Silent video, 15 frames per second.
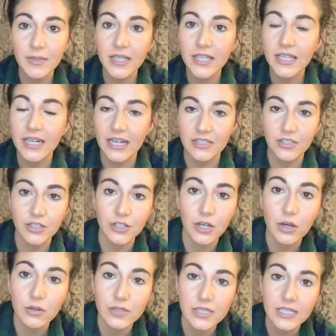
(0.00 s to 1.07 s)
me and ask your
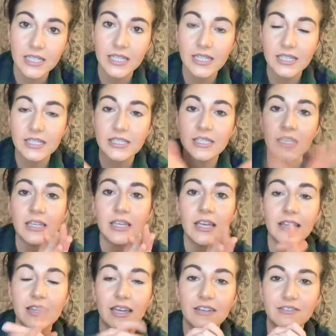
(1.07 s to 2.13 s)
hostess
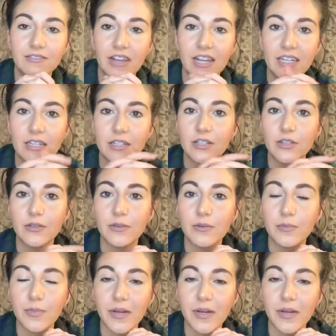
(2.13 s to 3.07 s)
that invited you.